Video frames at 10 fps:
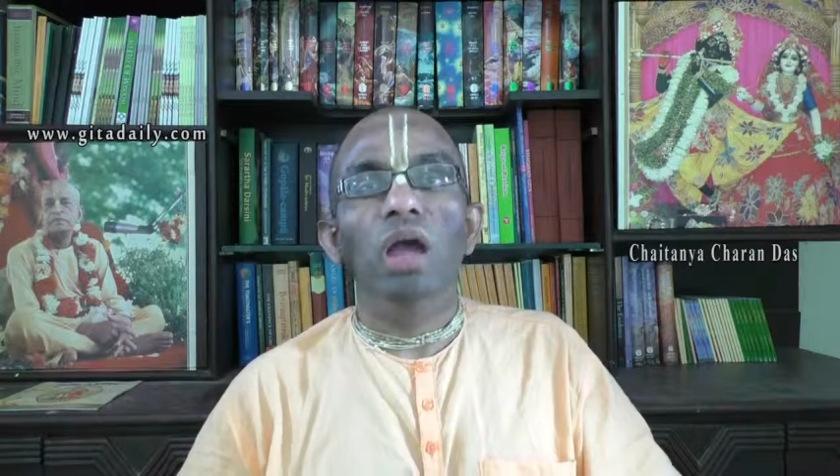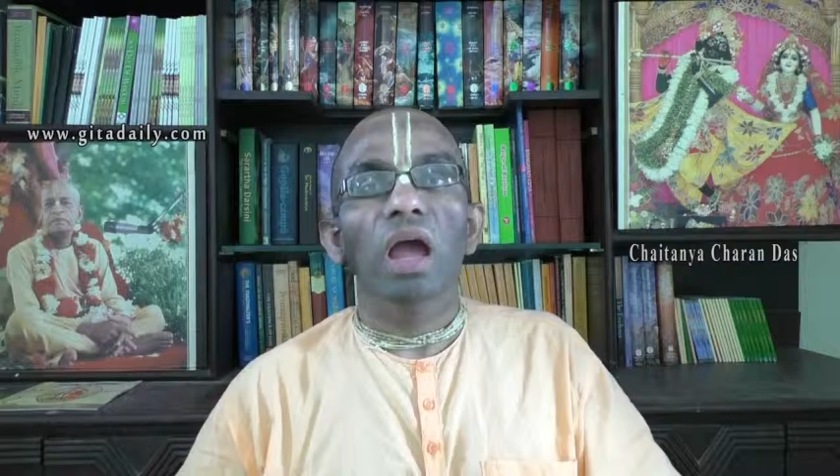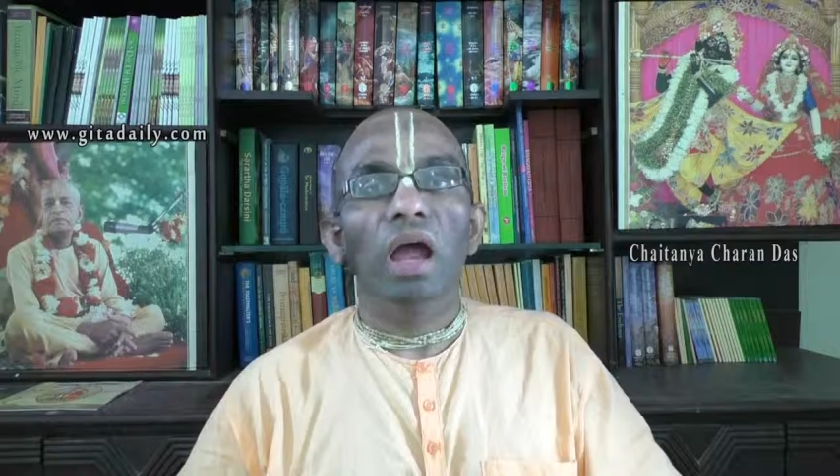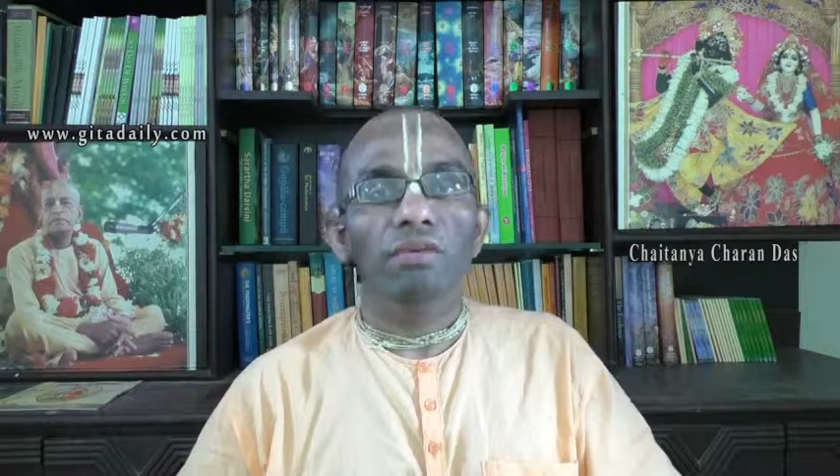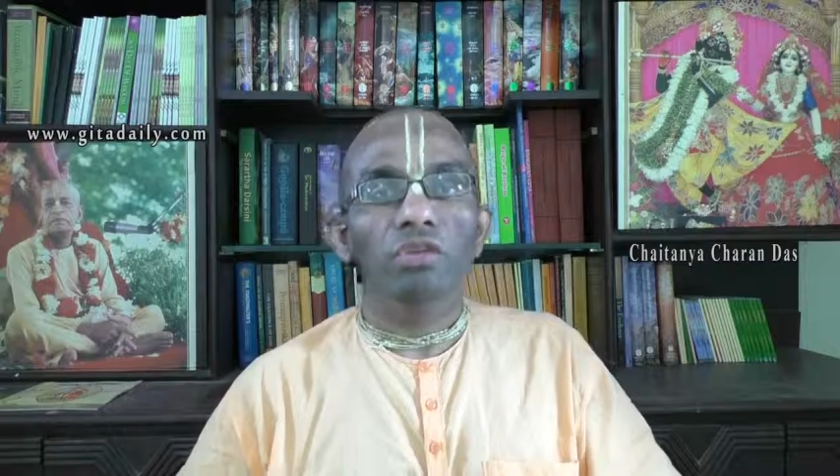
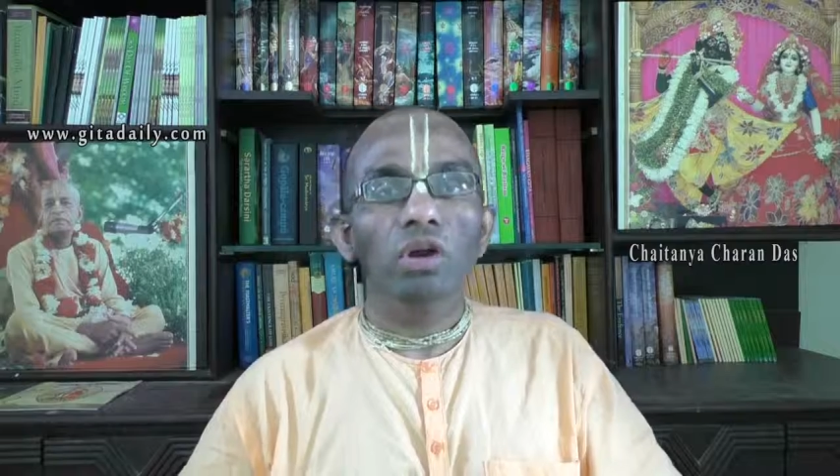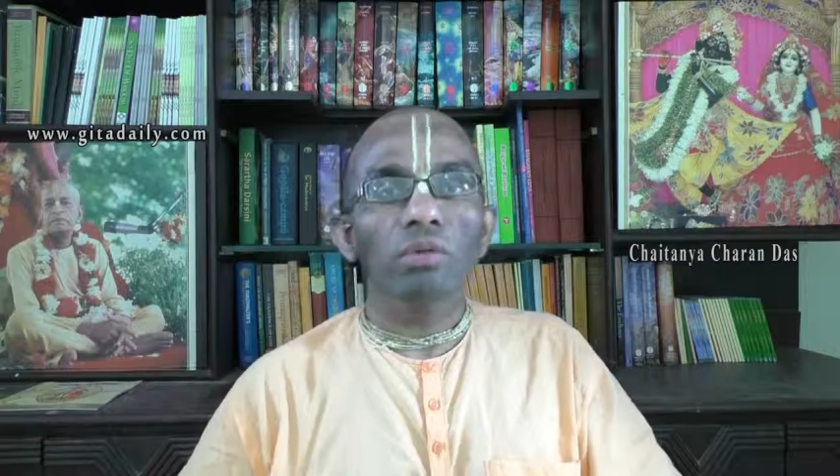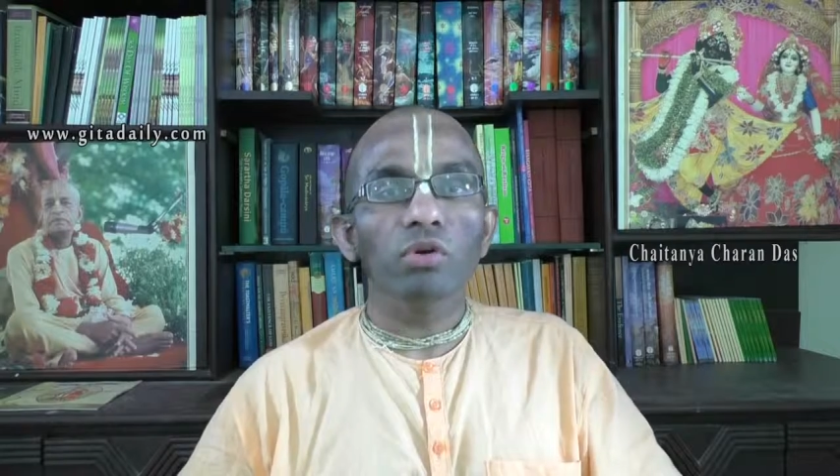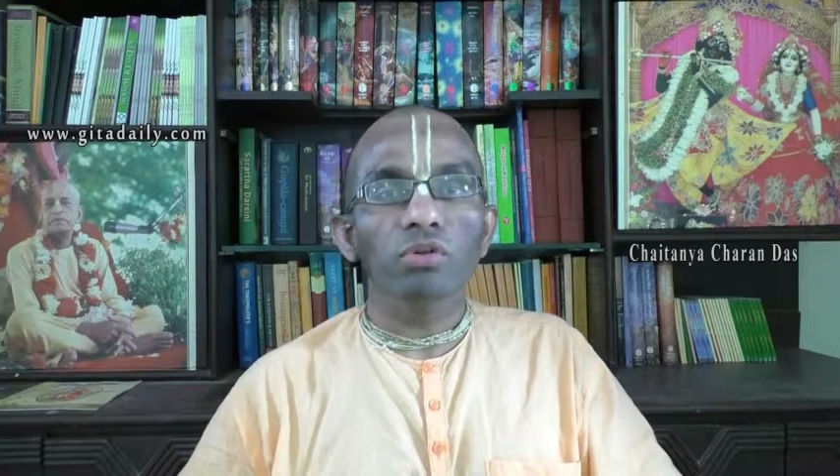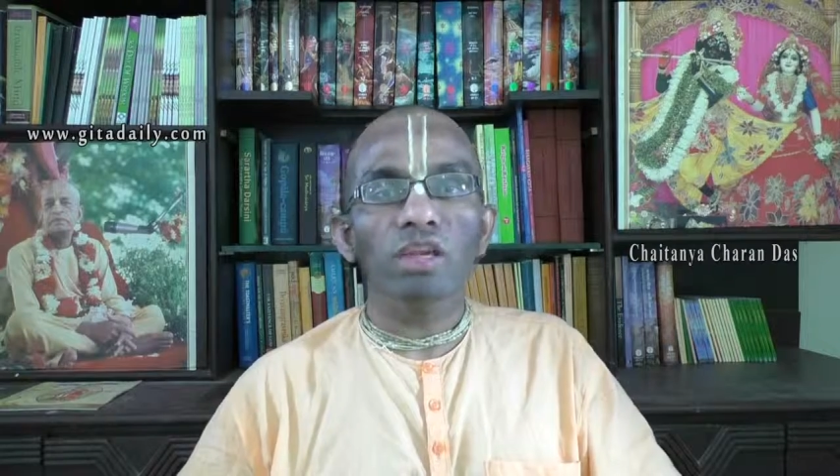and is not
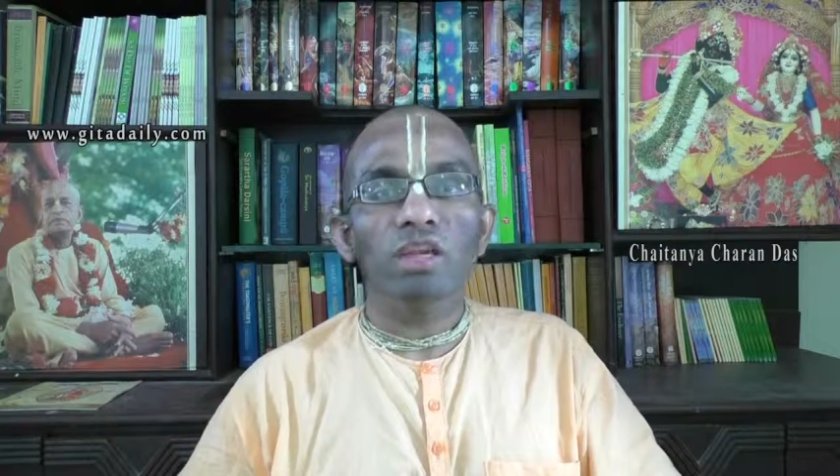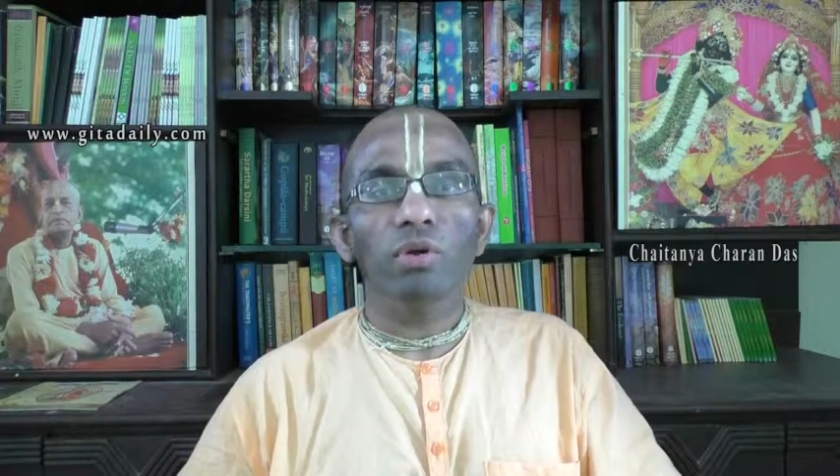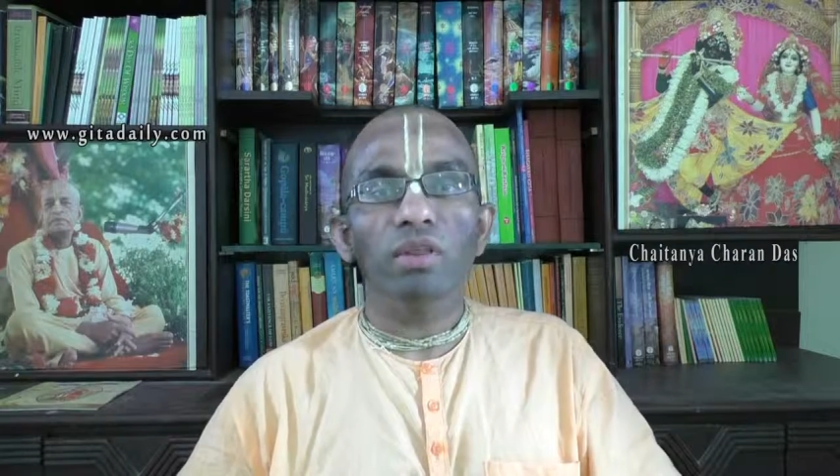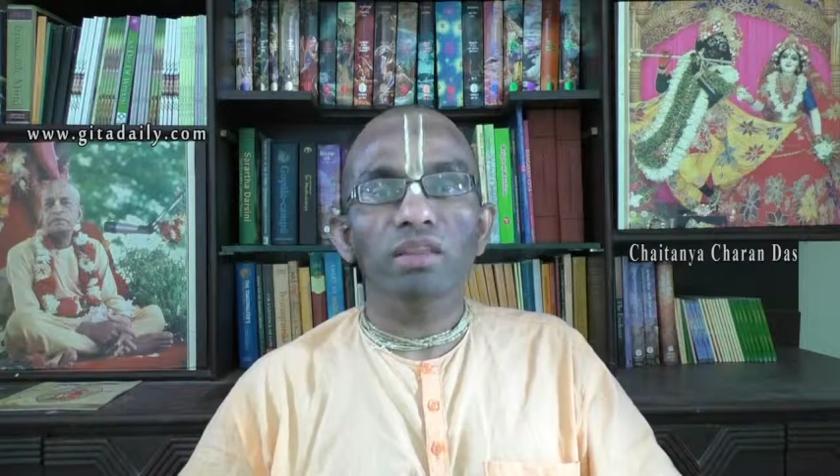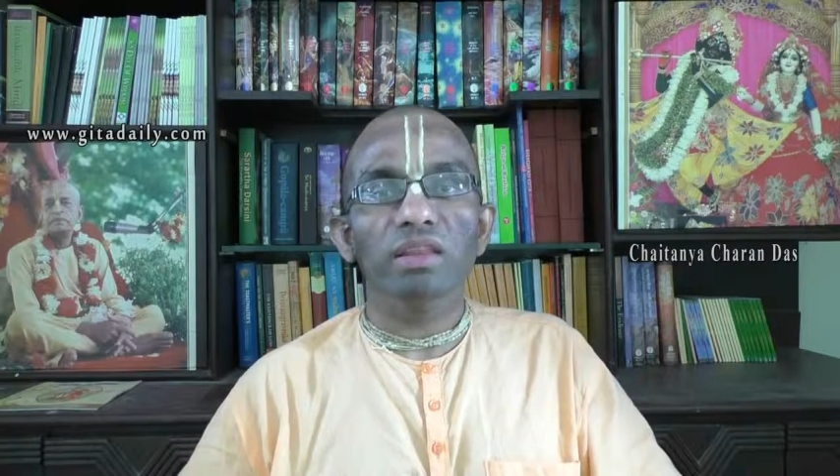able to think
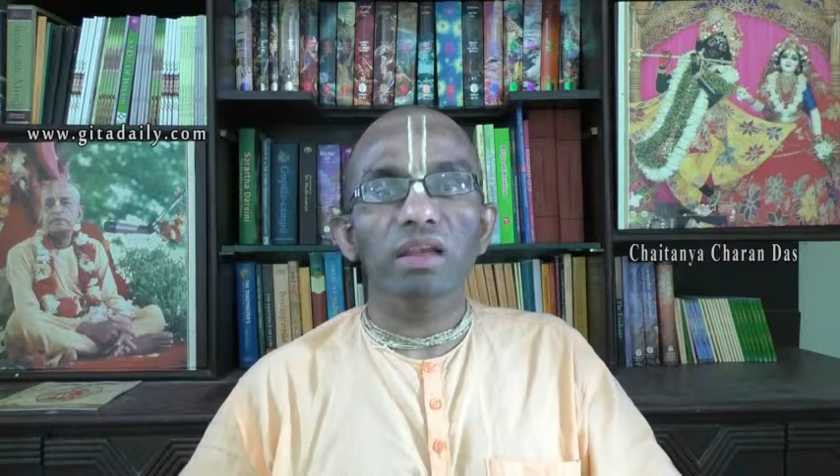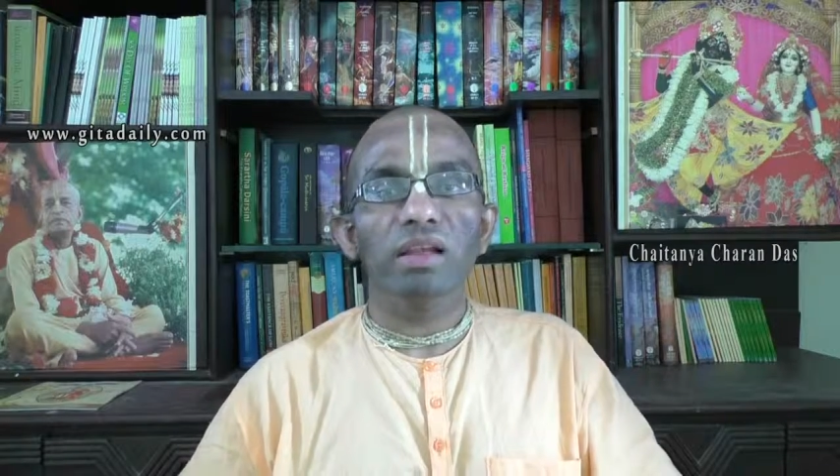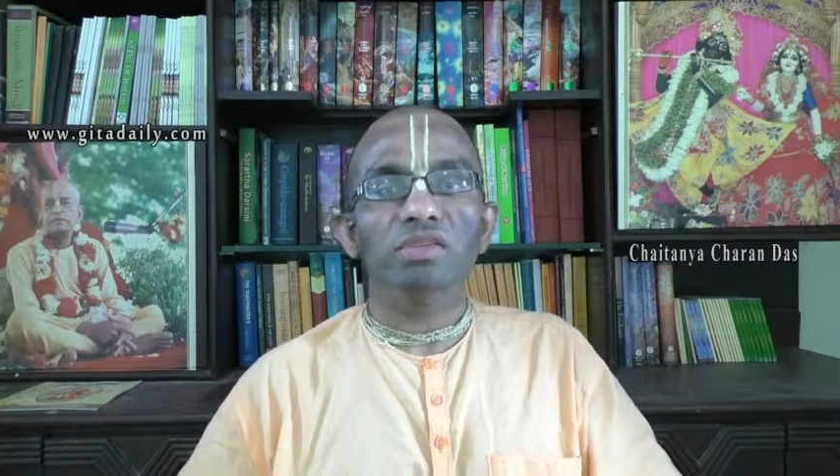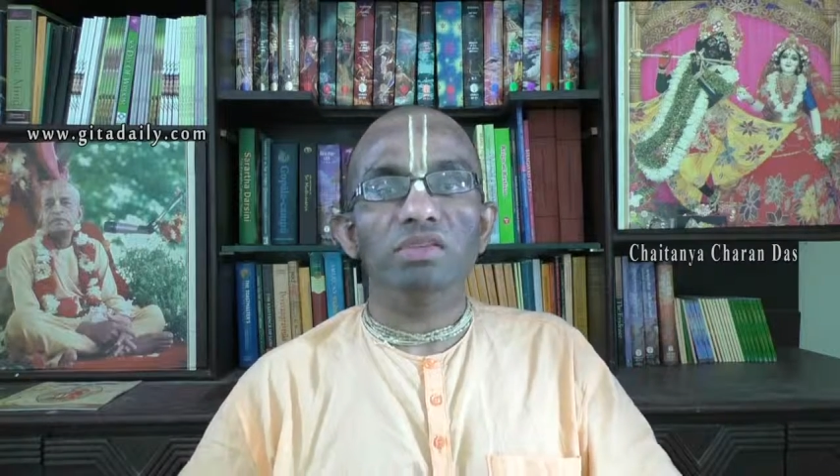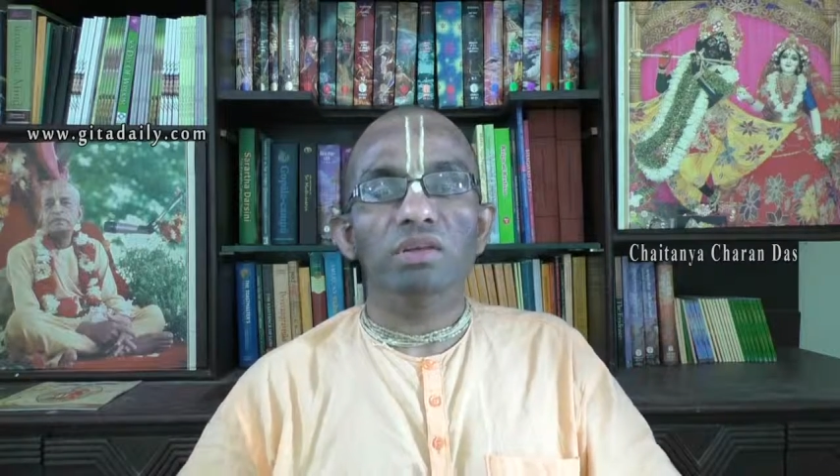about anything
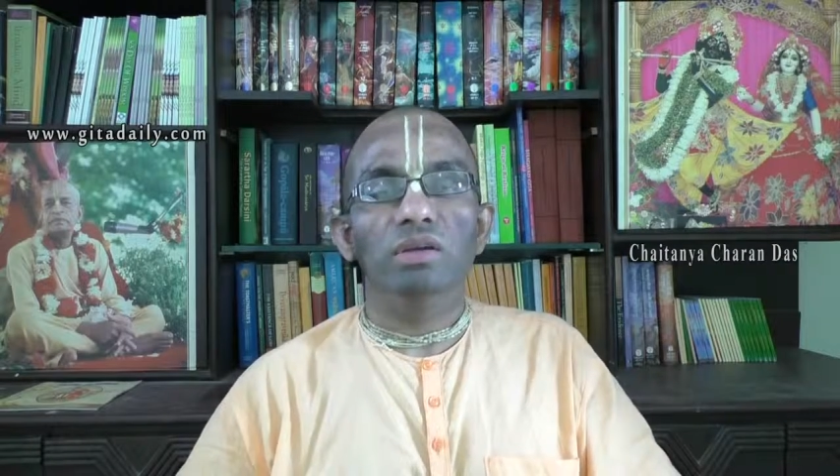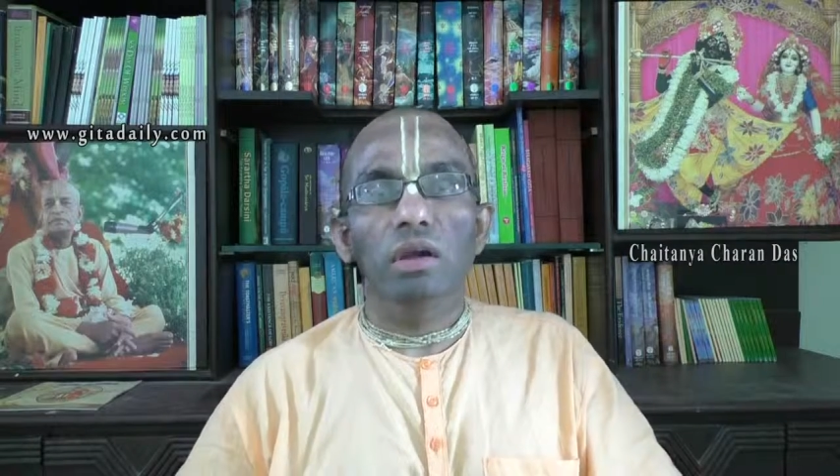else.